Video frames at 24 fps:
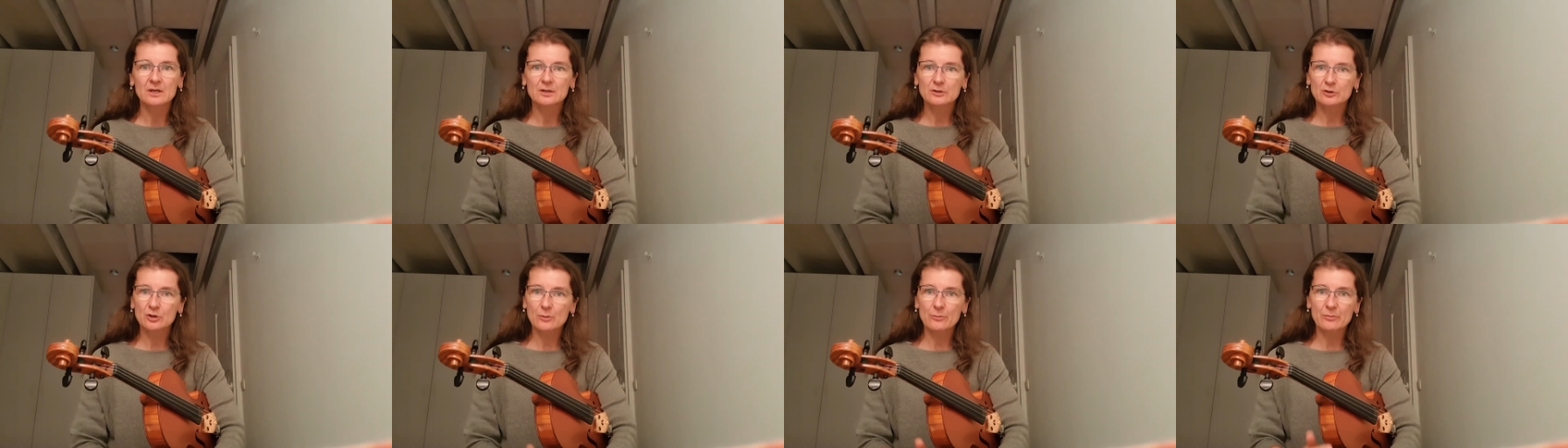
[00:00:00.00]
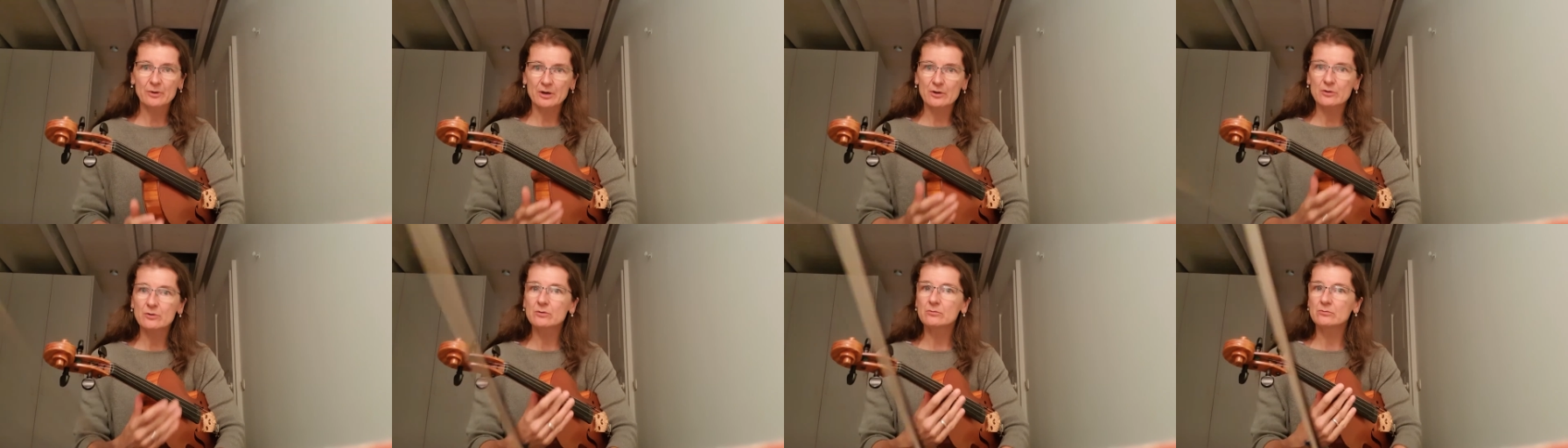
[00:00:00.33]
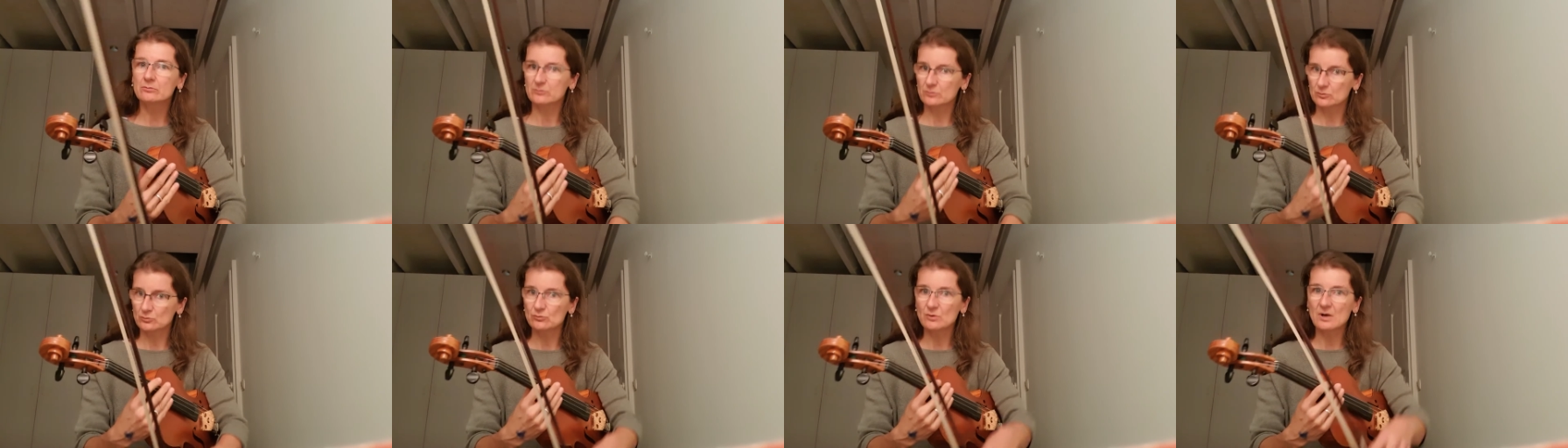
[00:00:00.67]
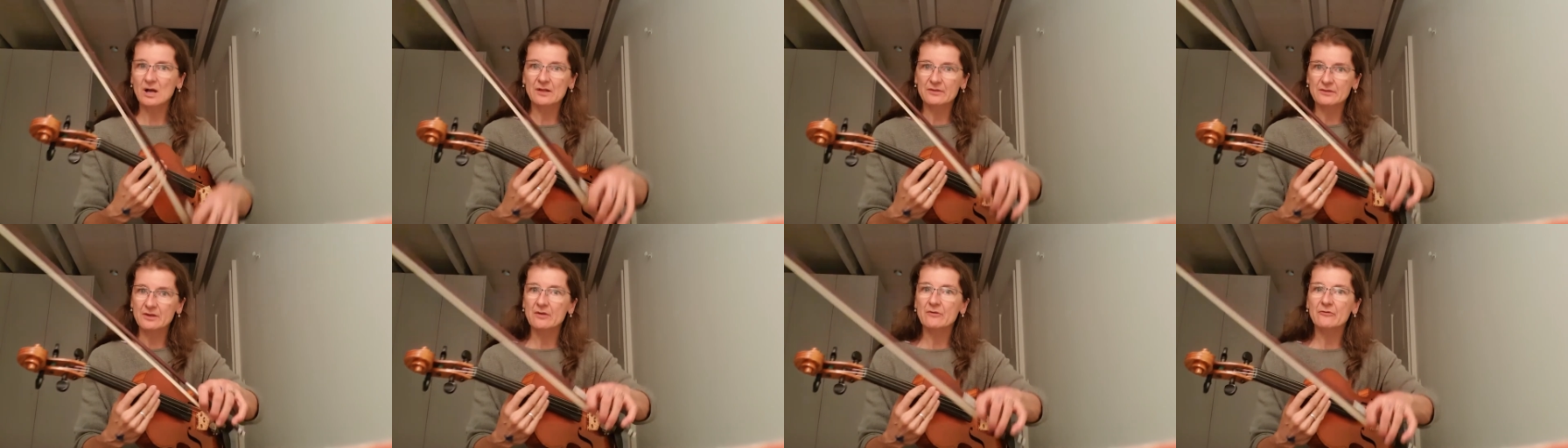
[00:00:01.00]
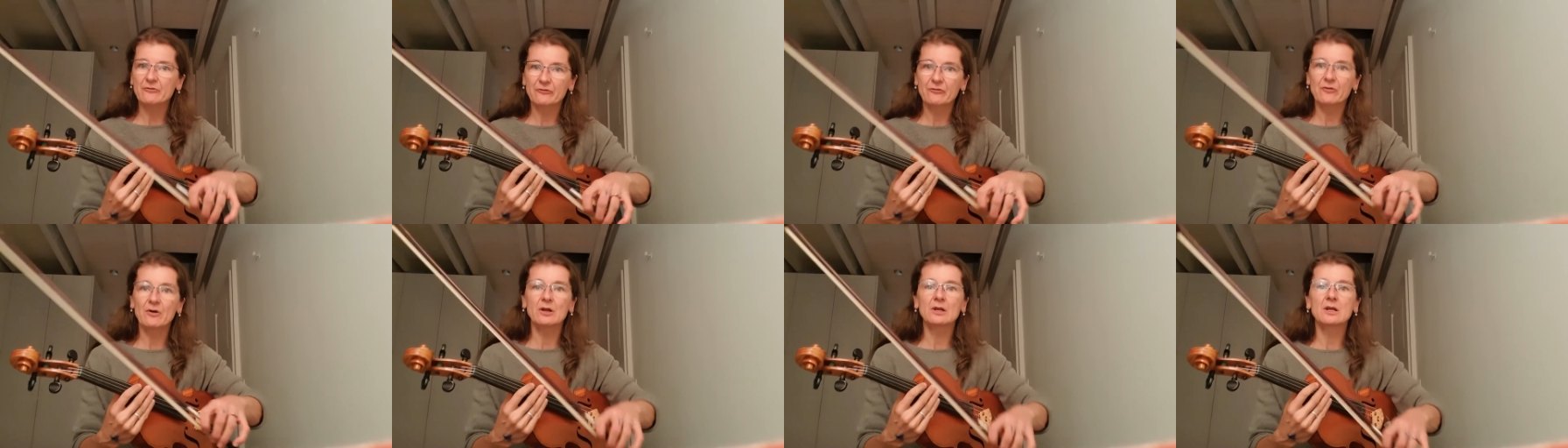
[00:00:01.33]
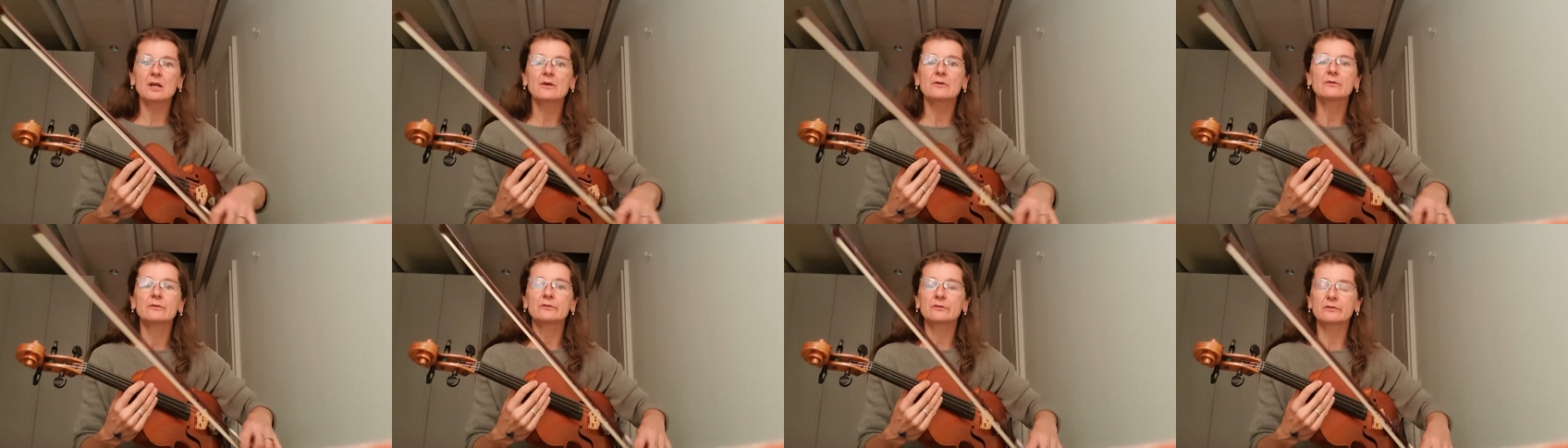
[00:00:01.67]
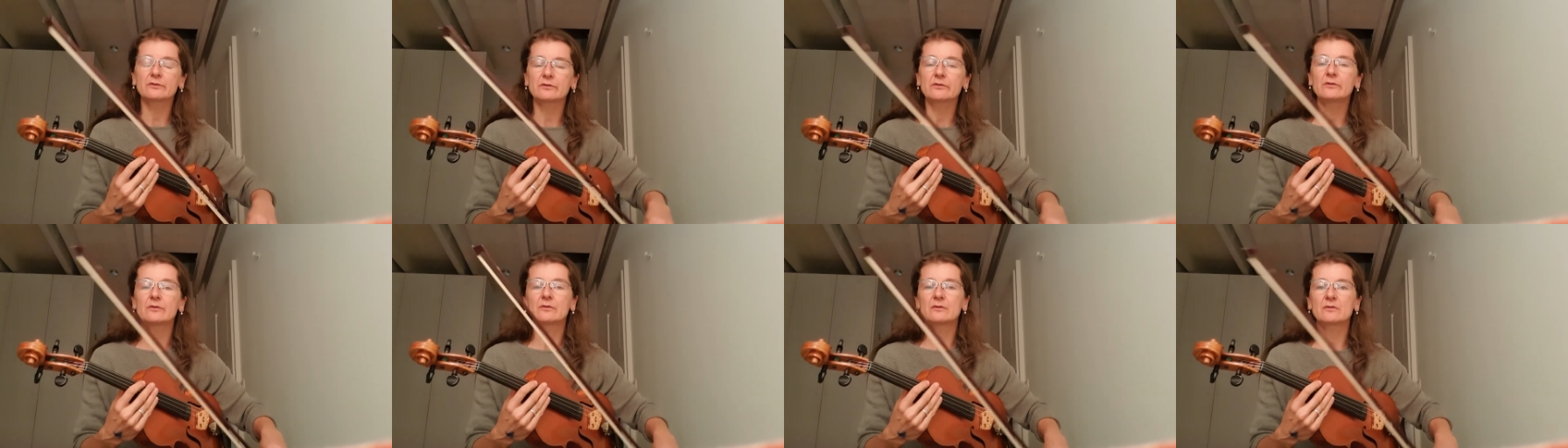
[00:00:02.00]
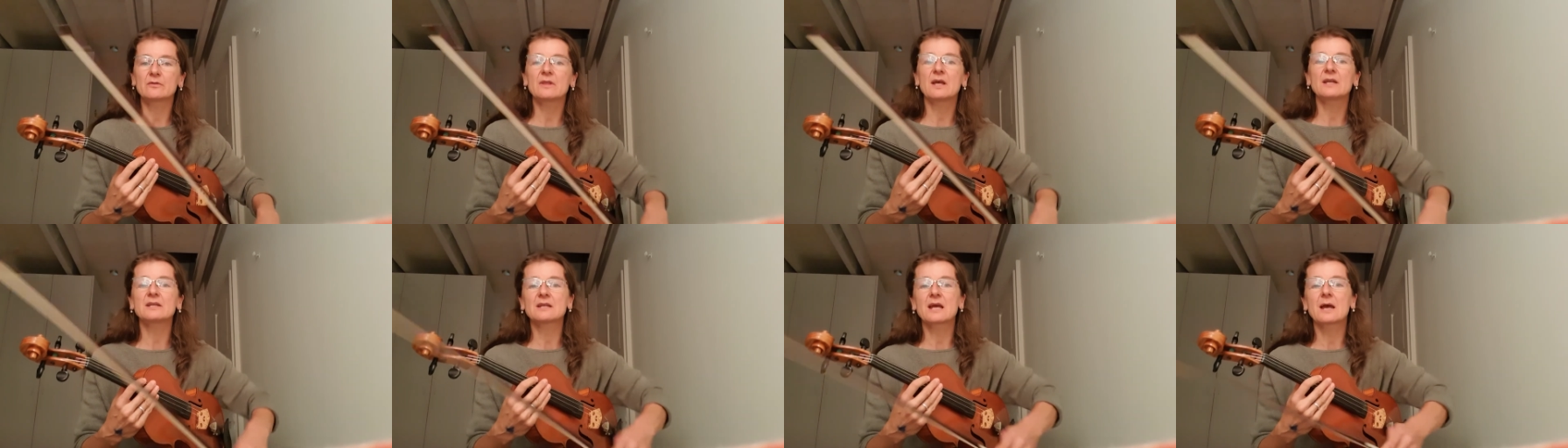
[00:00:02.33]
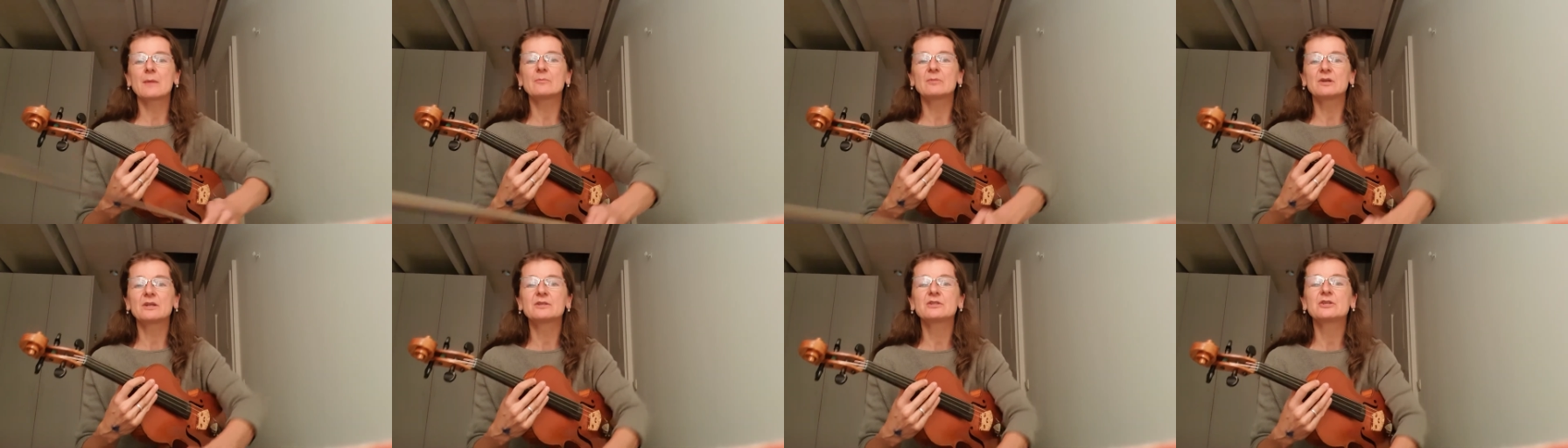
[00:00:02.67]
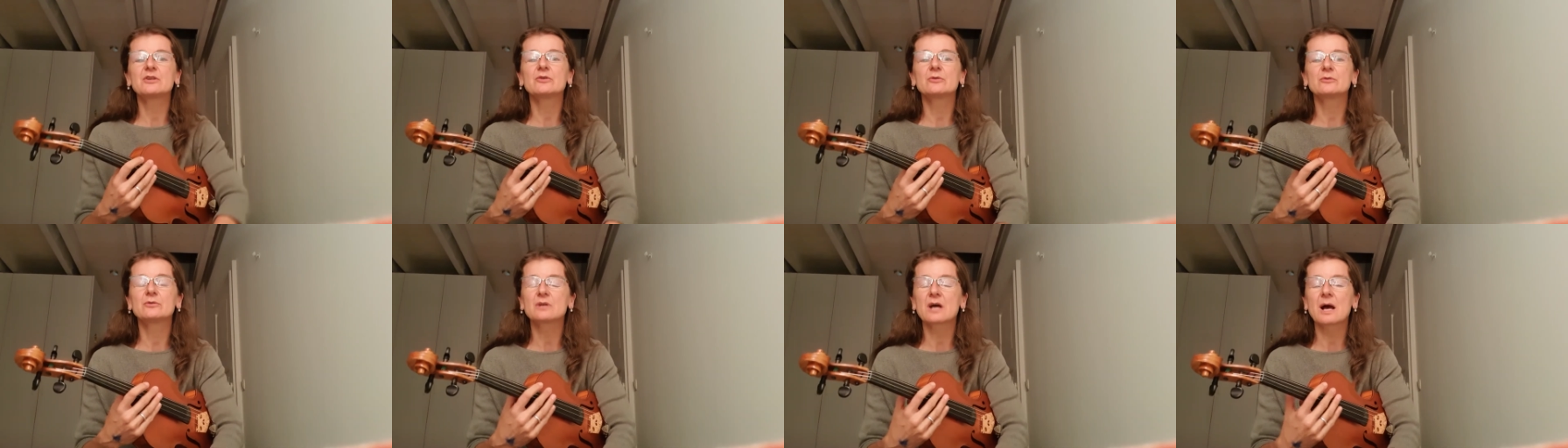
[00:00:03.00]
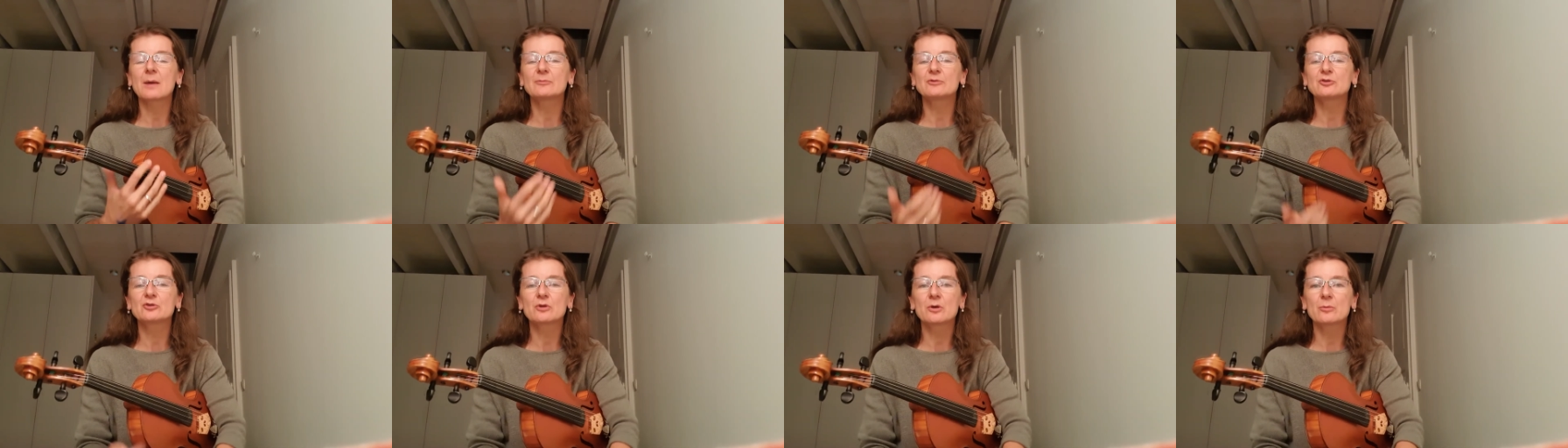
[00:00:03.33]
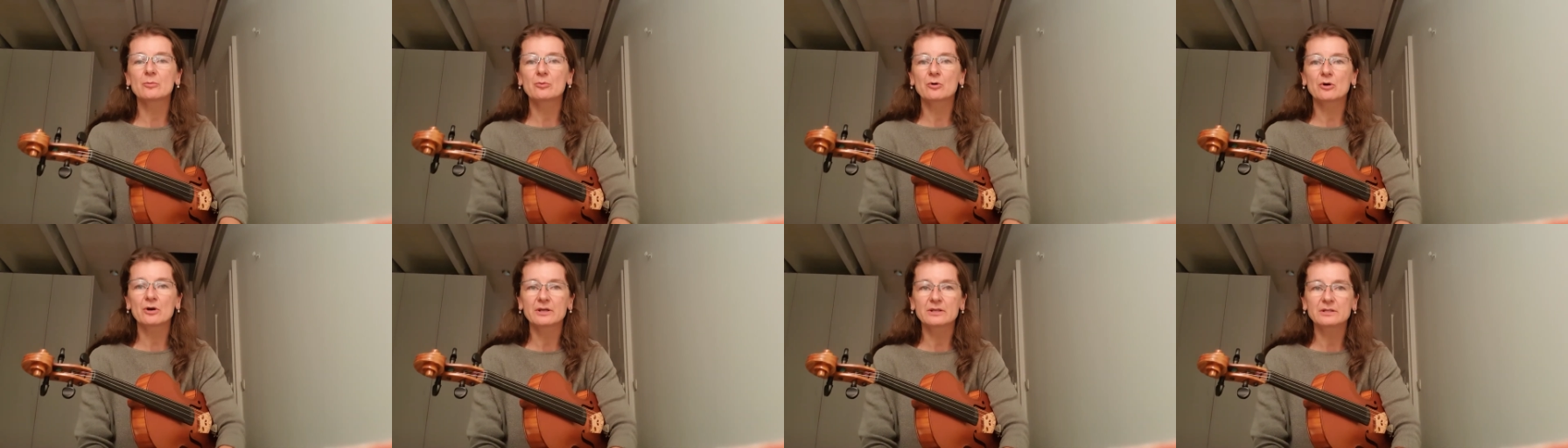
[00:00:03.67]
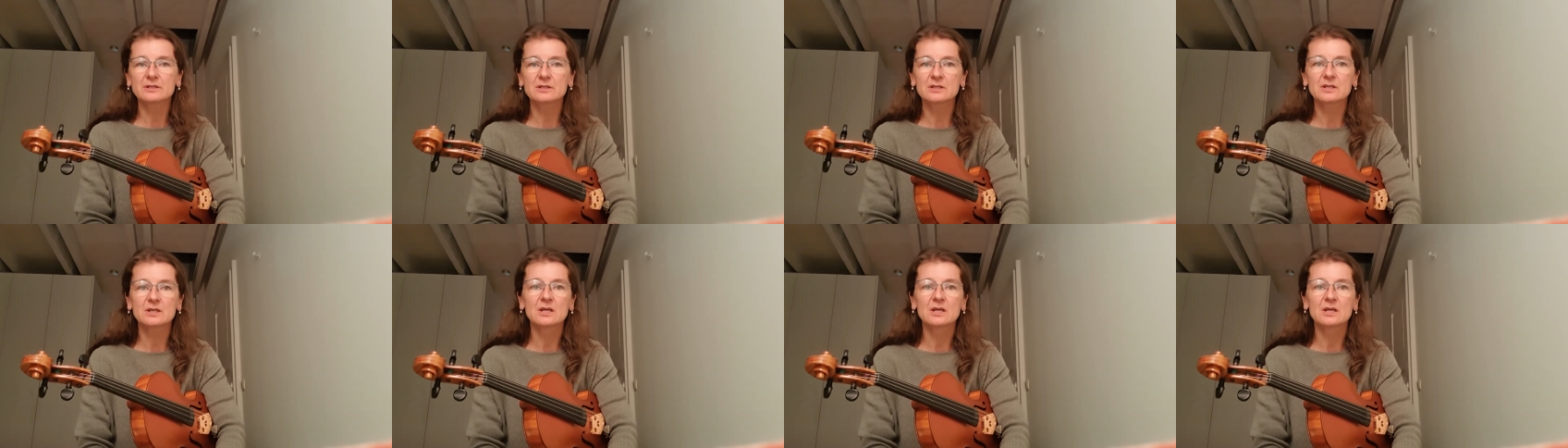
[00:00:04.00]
Your bow rather follows that amplitude up to a point.